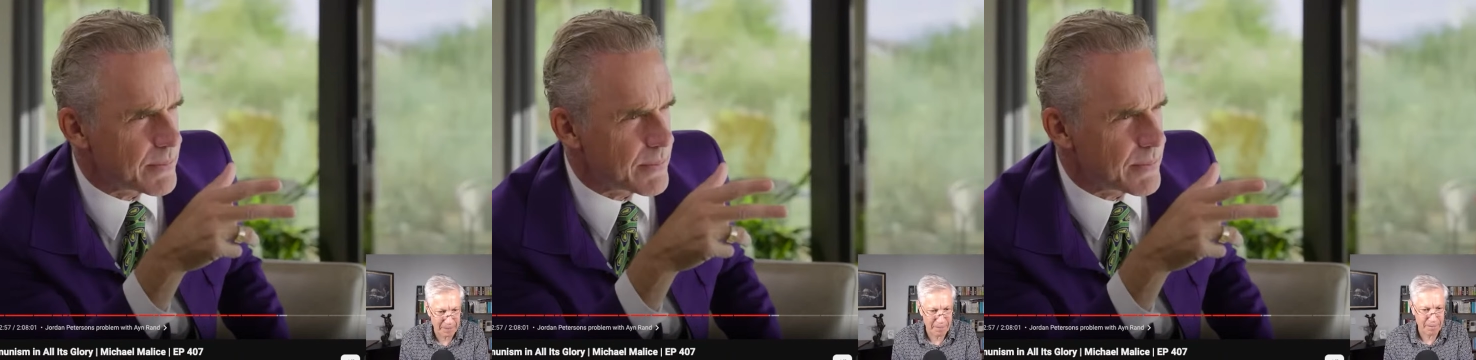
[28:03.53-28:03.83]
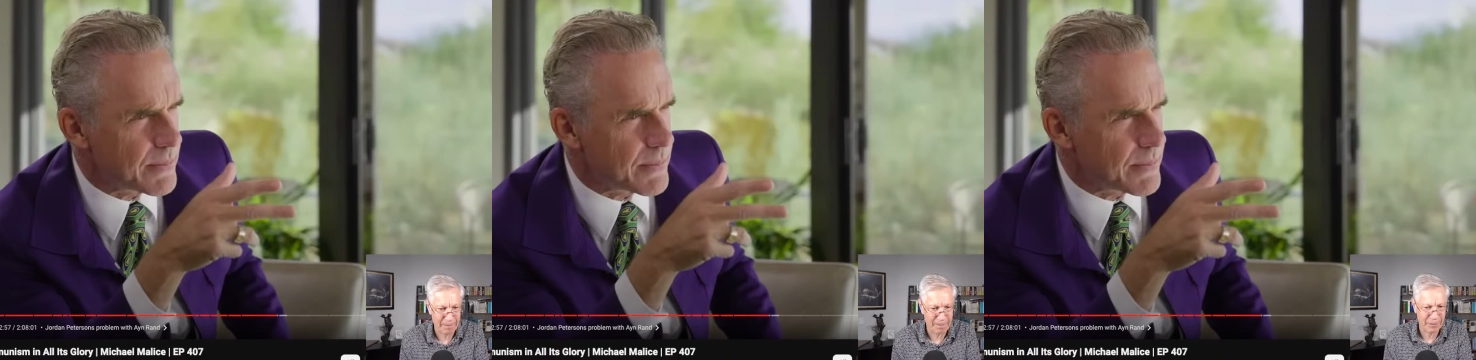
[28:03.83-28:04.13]

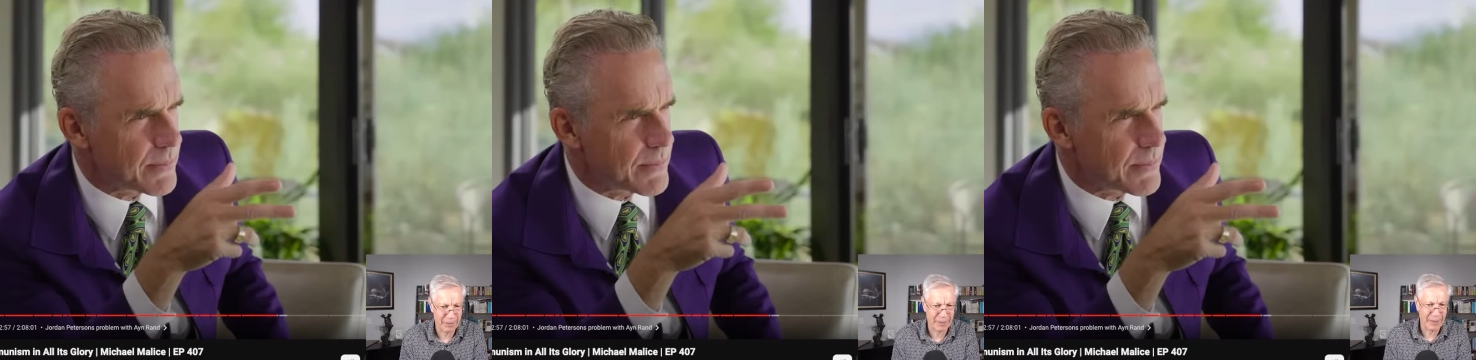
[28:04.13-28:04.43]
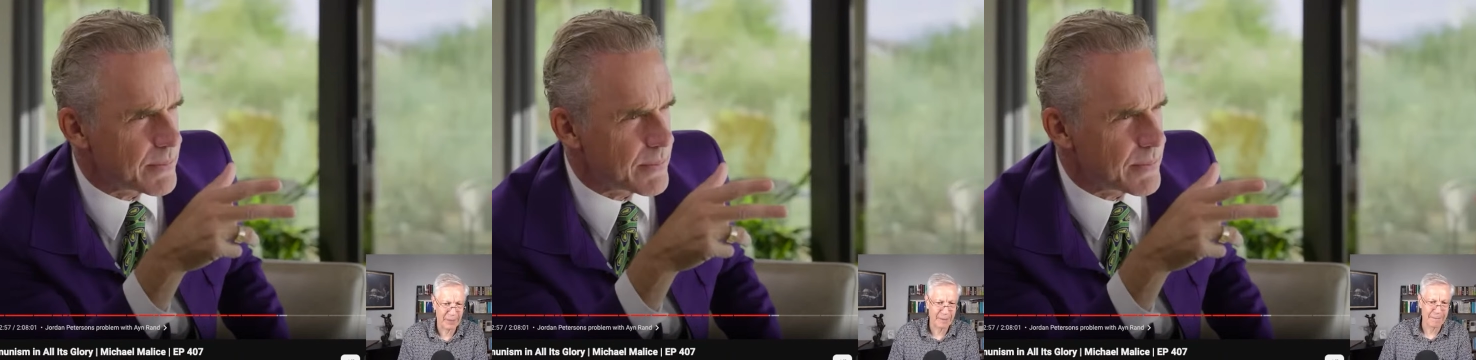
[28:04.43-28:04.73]

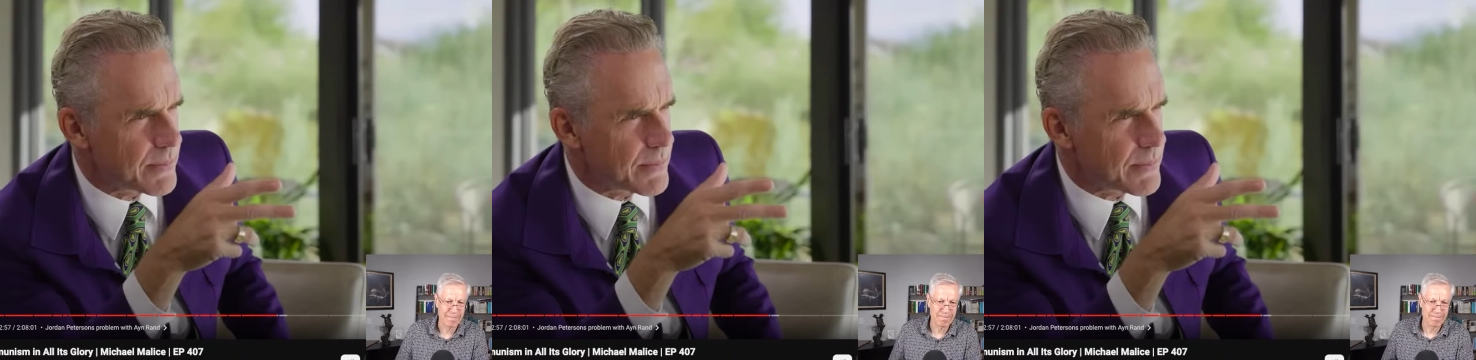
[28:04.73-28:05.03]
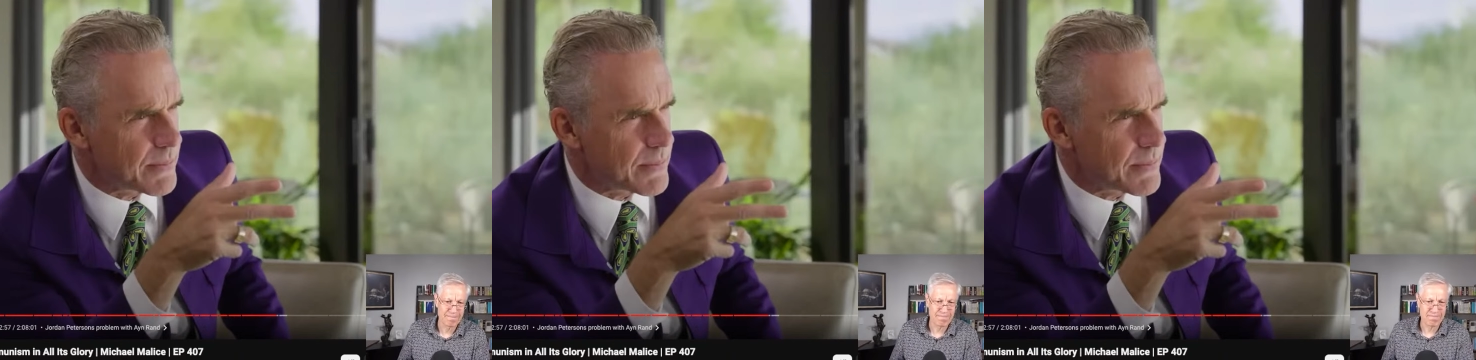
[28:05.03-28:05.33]

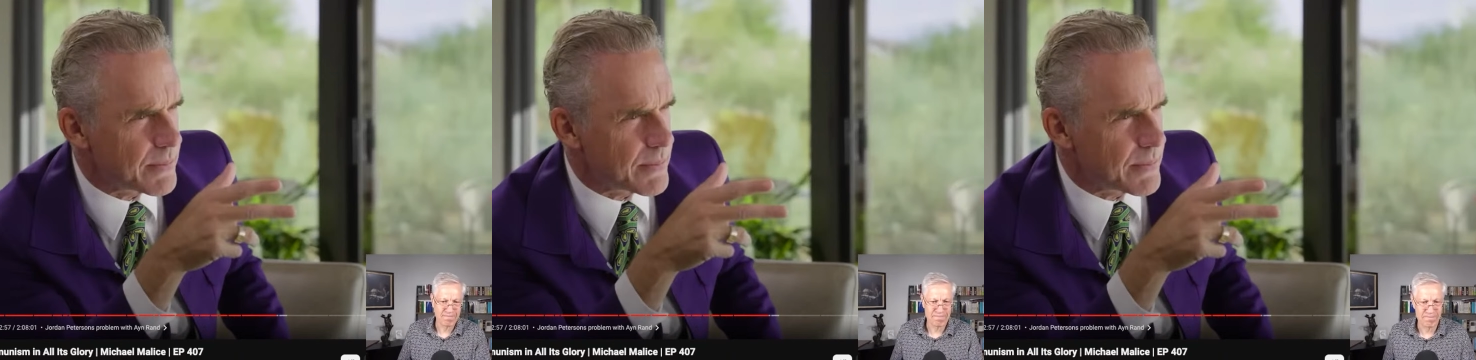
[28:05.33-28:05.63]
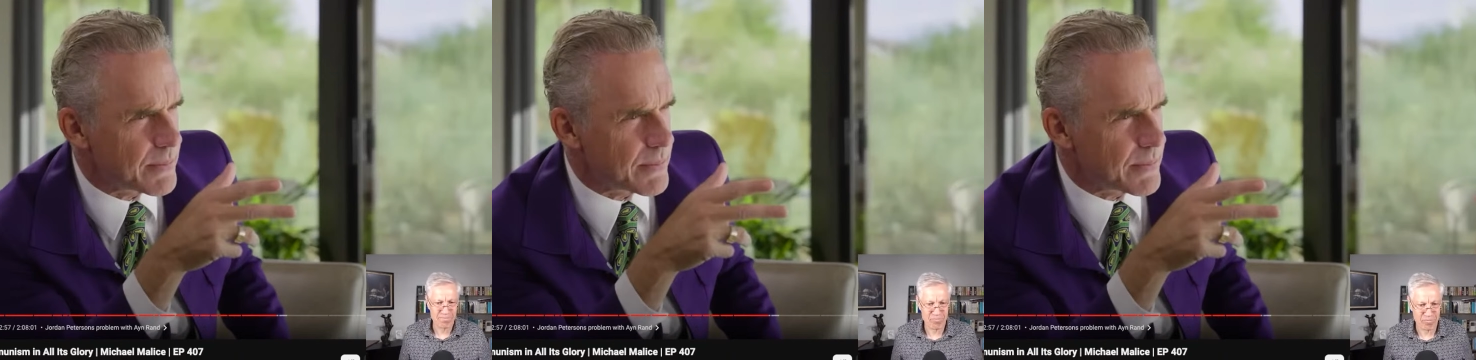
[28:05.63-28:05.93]

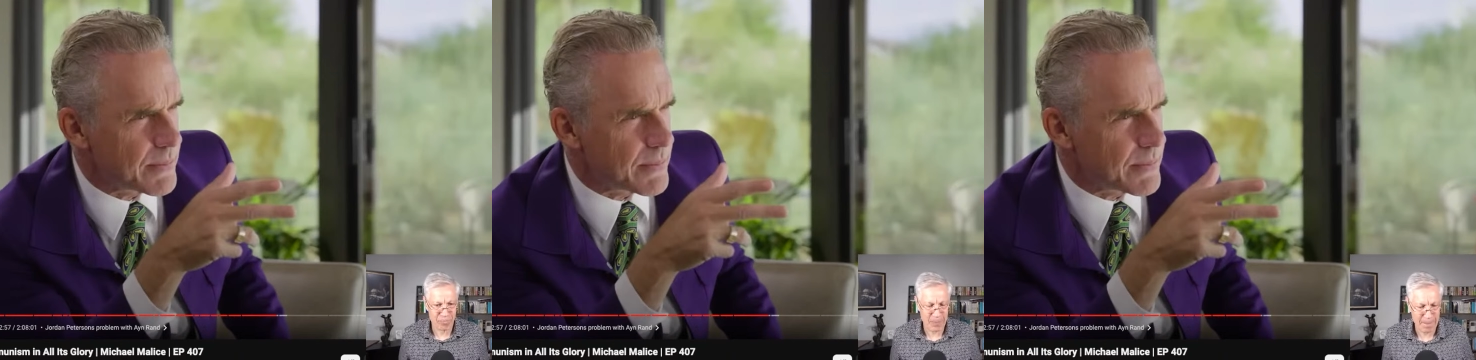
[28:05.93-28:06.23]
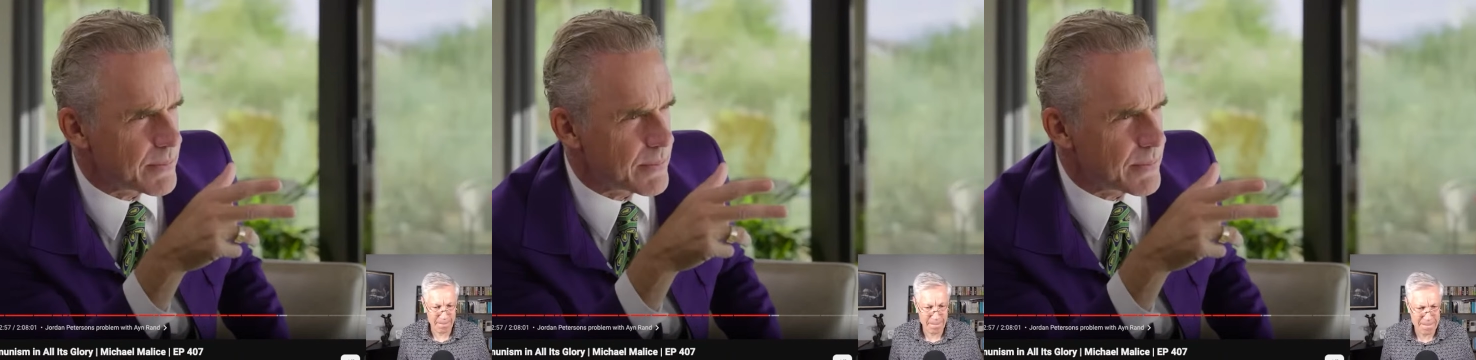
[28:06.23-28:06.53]

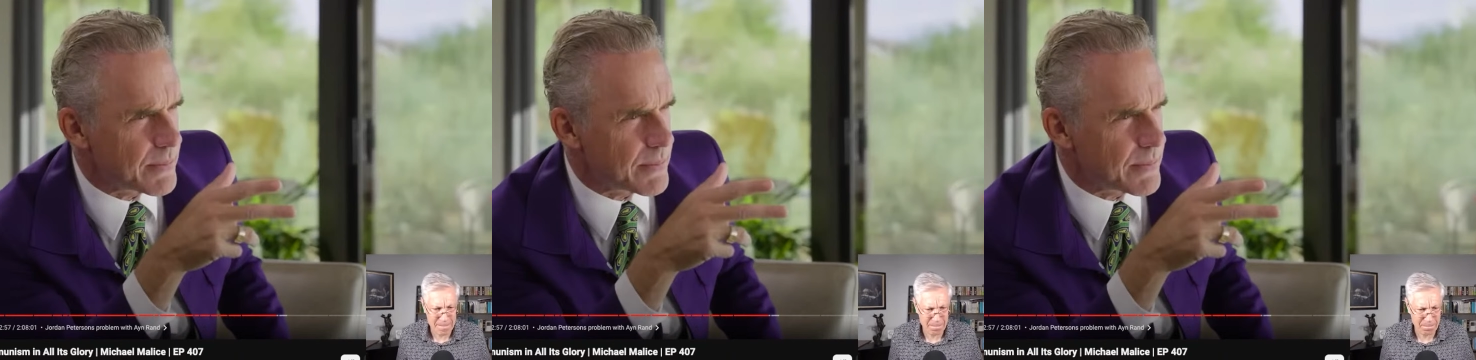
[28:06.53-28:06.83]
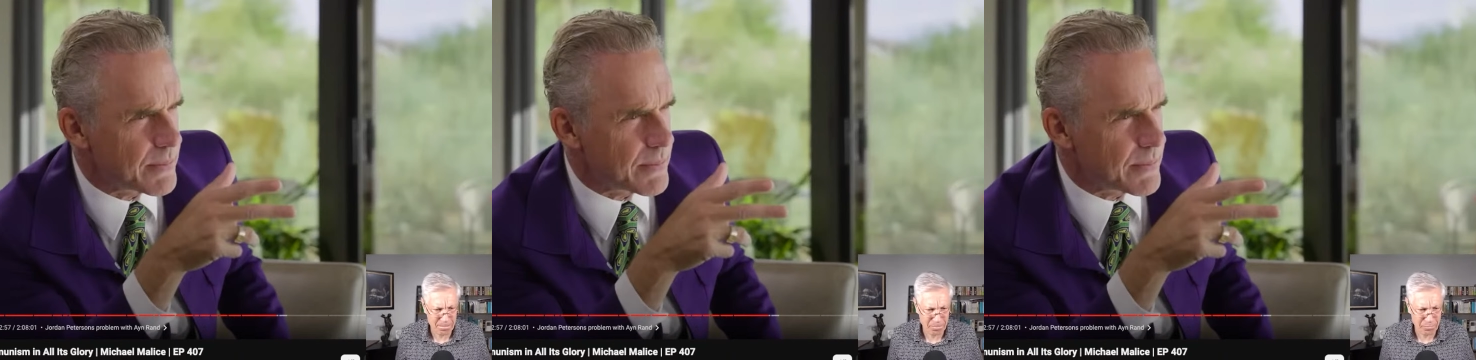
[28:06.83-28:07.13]

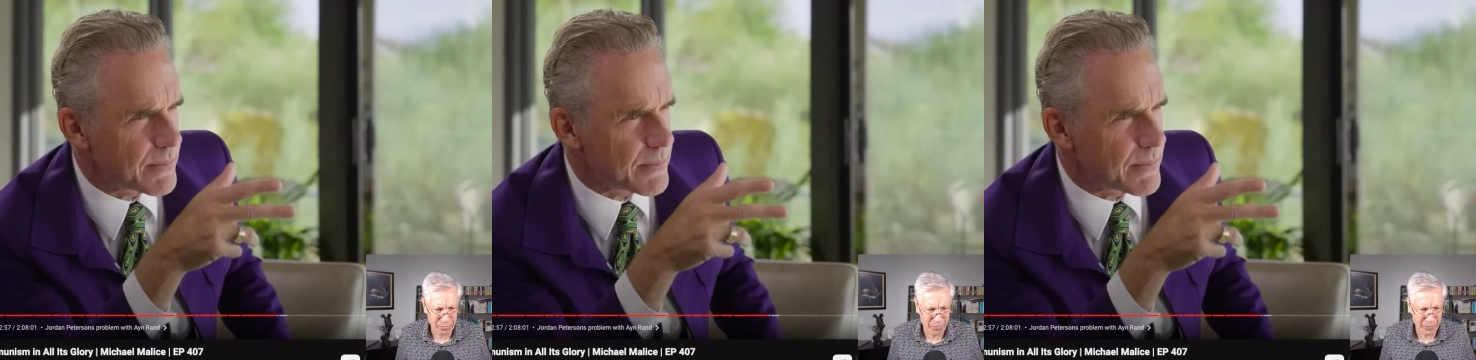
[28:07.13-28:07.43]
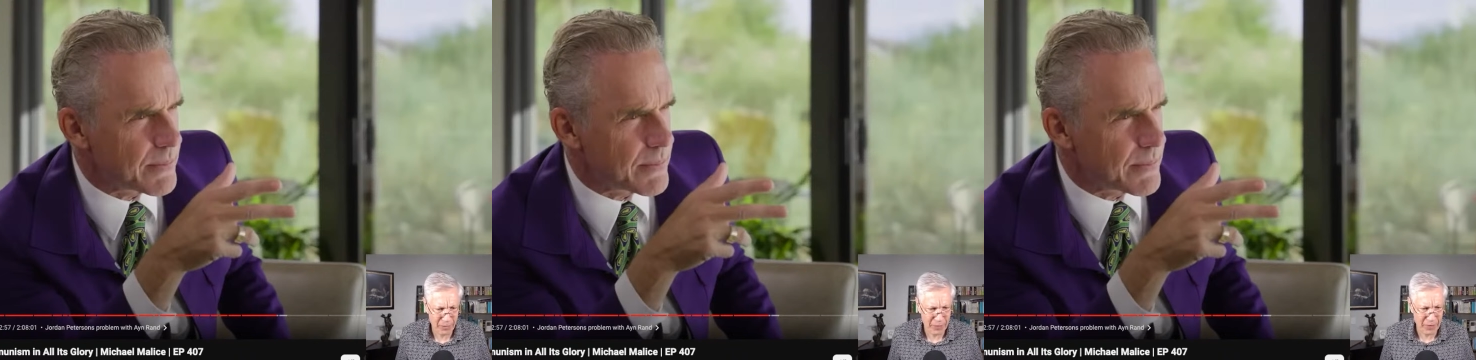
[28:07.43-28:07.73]

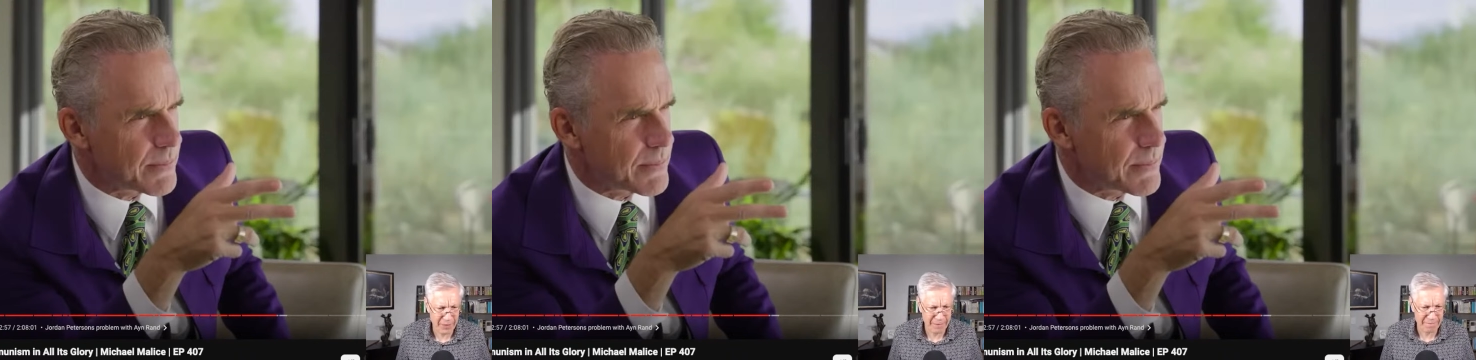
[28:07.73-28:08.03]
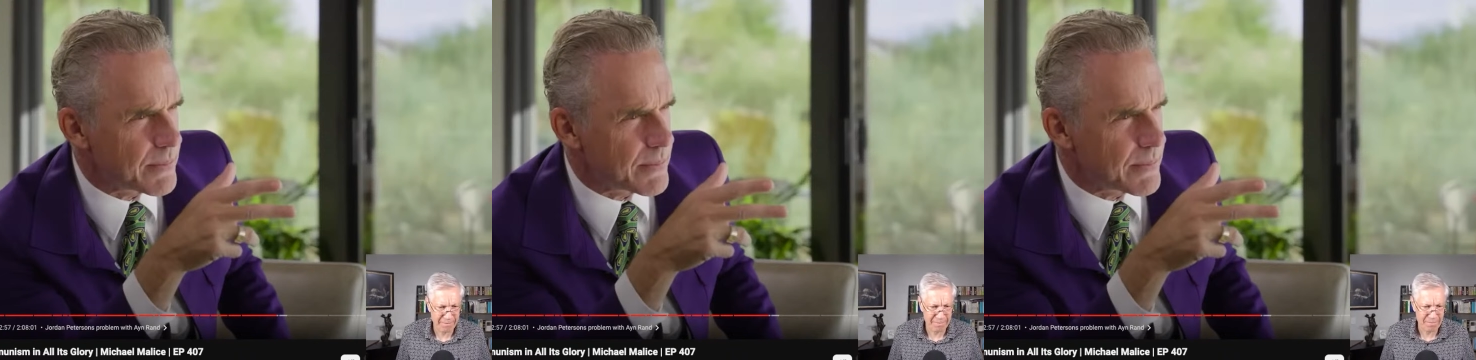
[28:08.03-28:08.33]

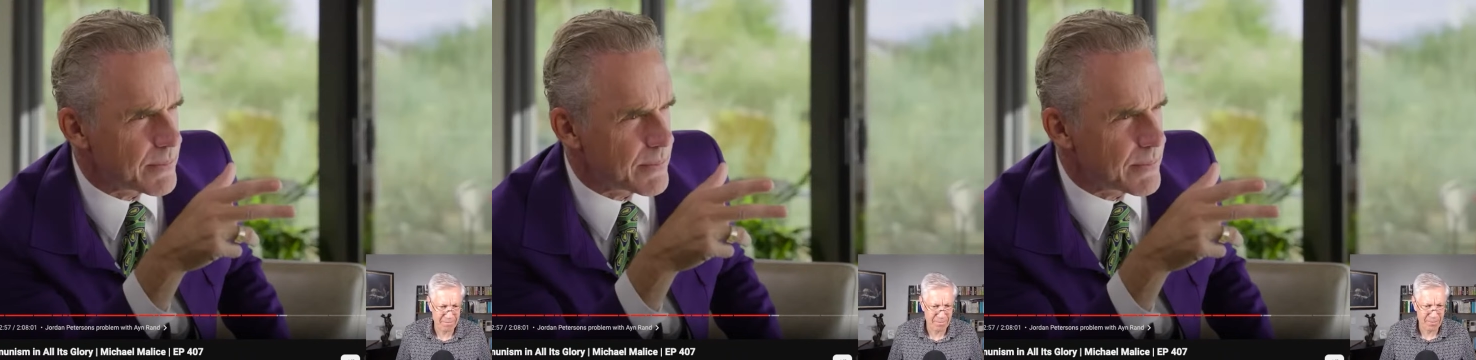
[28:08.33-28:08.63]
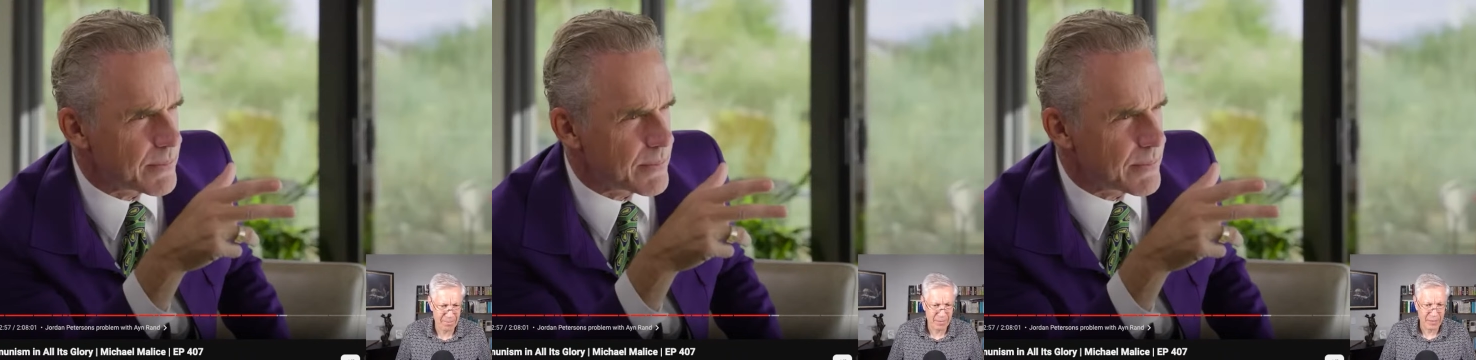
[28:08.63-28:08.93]

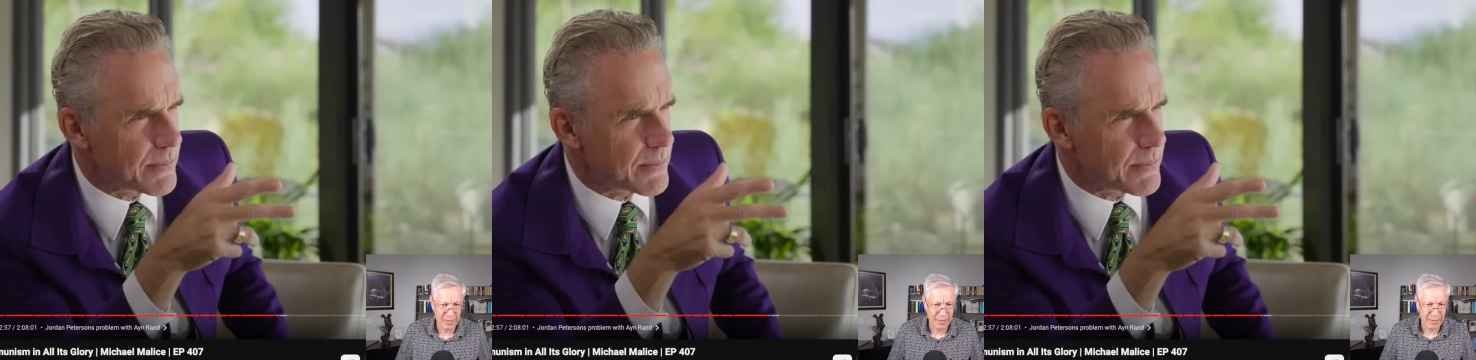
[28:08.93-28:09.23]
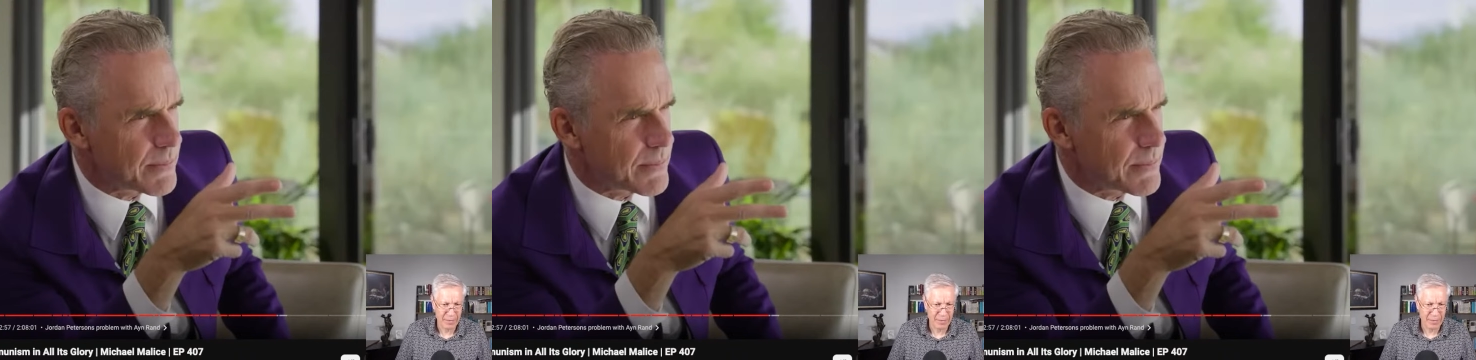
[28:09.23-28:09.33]
Nobody speaks.